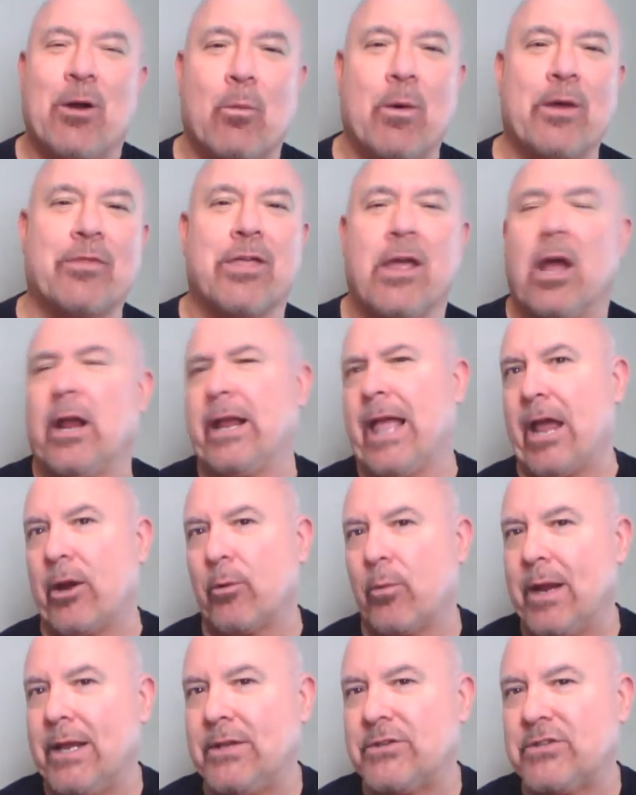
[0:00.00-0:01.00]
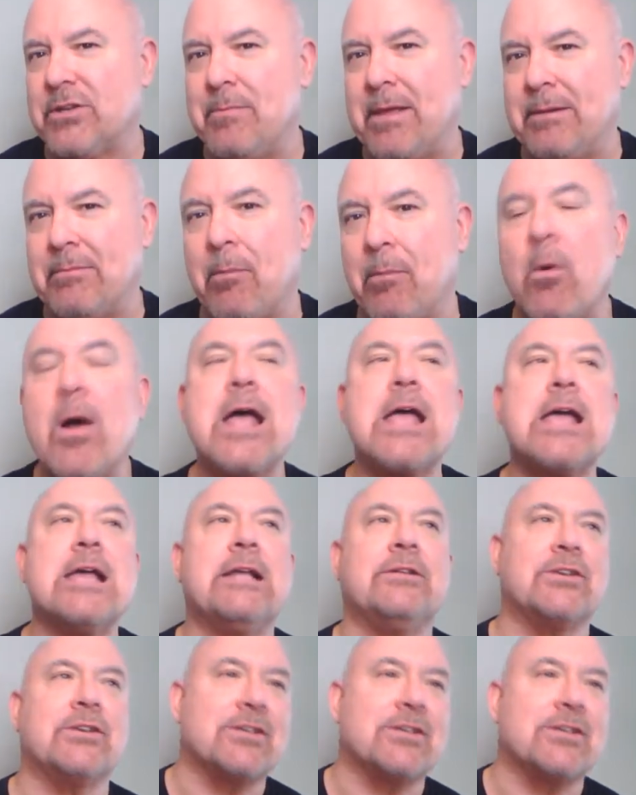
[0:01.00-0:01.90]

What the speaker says: with got to raise the minimum wage,